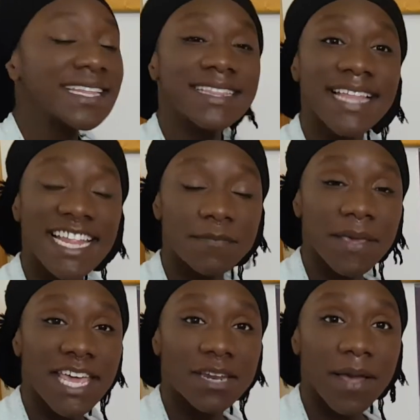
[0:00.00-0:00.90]
Let's
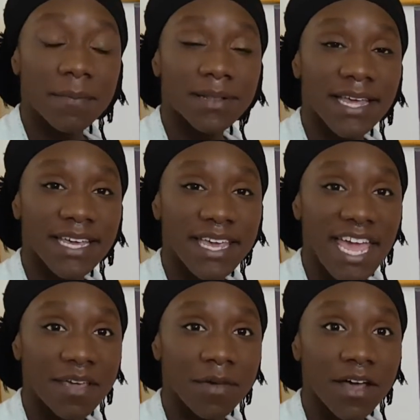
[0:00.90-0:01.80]
begin by playing a
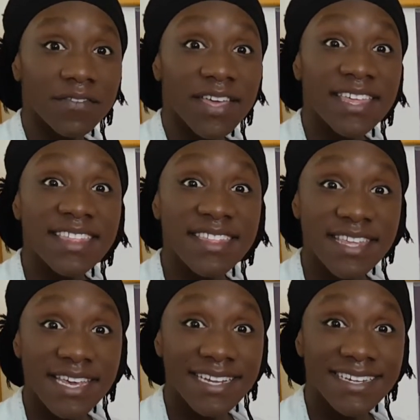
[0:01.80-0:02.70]
game of
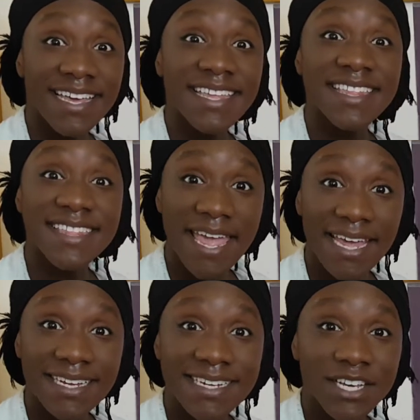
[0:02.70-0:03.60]
see it, say
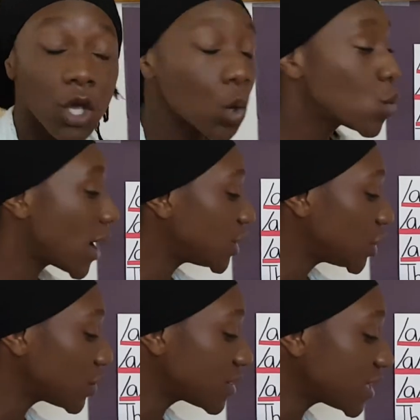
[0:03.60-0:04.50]
it. When
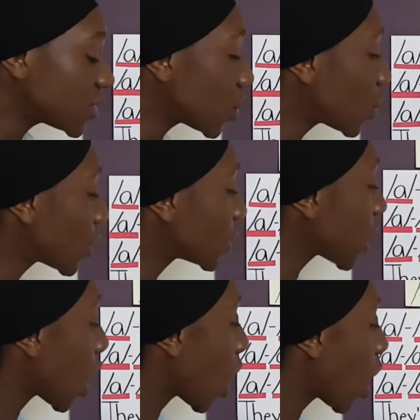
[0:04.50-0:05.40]
you see the word
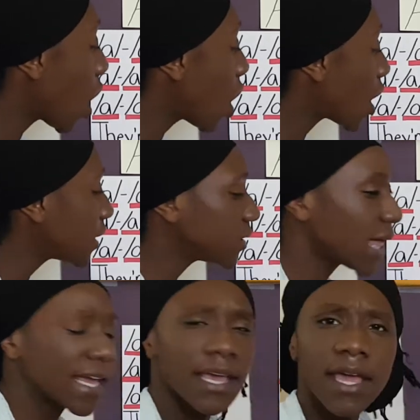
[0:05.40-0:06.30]
on,
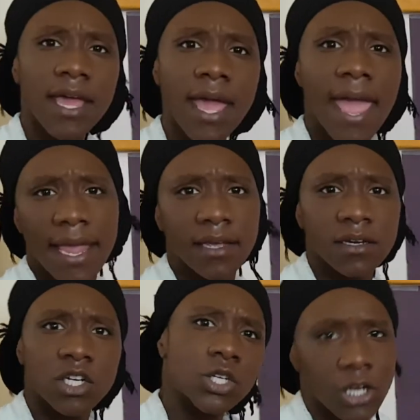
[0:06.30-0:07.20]
like, hey,
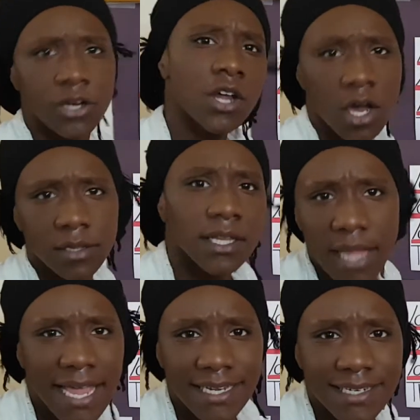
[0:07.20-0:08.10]
turn on the
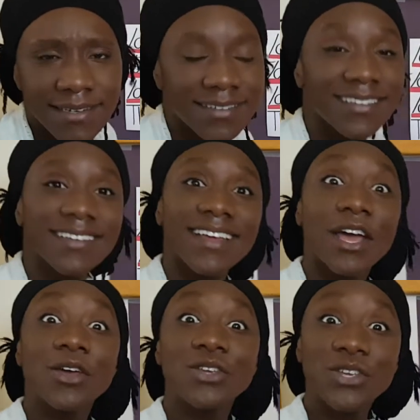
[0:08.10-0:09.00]
light,
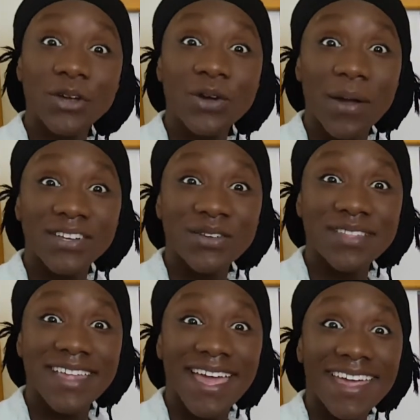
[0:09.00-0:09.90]
you're going to
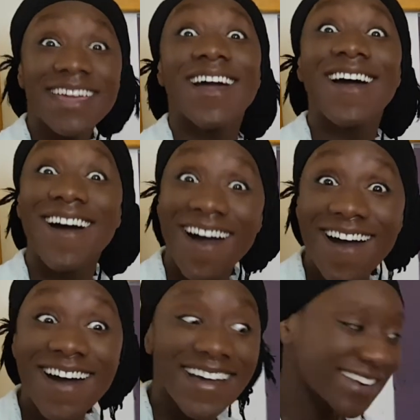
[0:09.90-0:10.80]
say
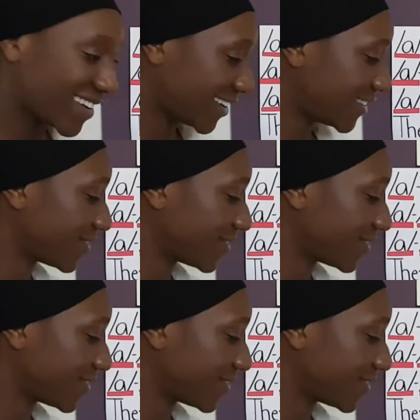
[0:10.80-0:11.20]
on.